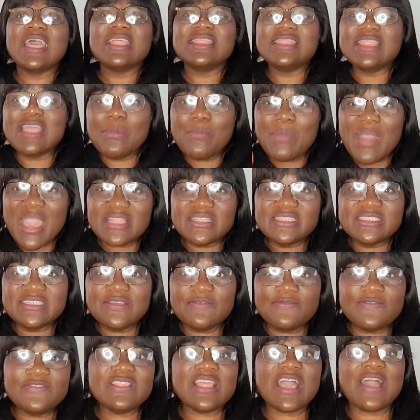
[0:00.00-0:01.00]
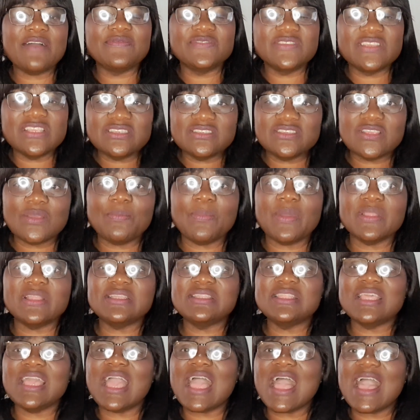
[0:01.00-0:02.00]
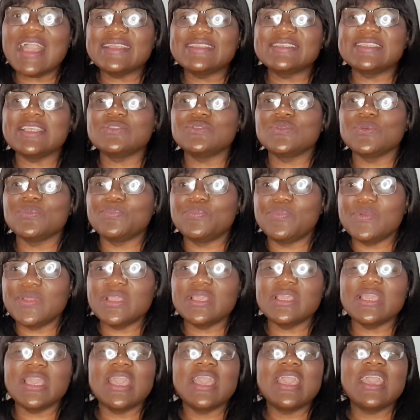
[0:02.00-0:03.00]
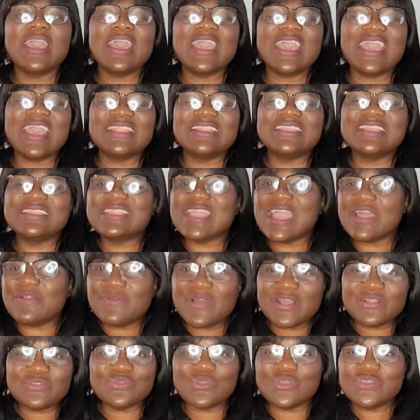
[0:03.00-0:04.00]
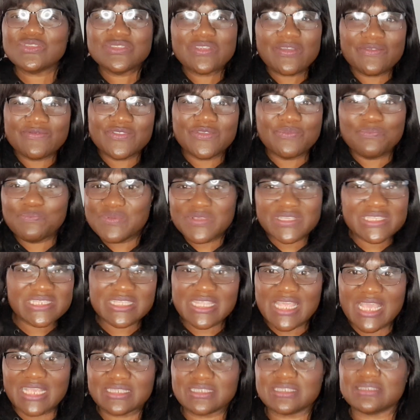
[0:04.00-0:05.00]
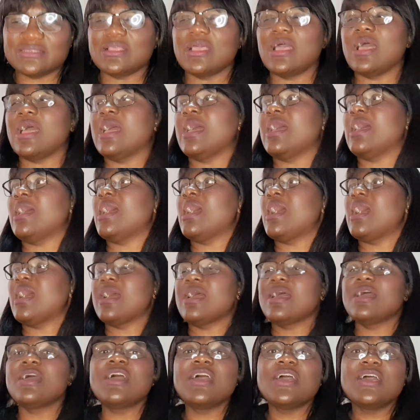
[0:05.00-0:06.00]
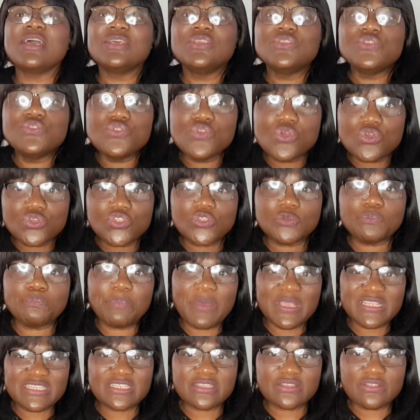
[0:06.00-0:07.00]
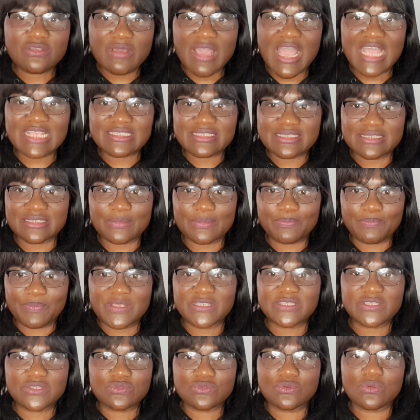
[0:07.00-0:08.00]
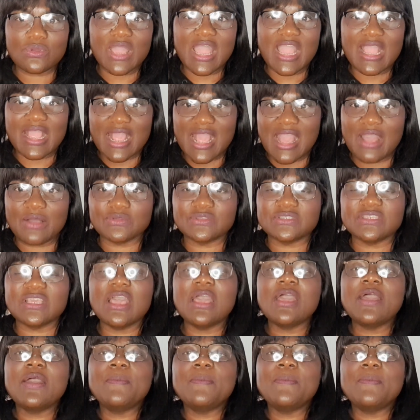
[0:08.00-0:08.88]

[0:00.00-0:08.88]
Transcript: They might even have seen somebody, they ask her to bring the directors of the business. Use personal account.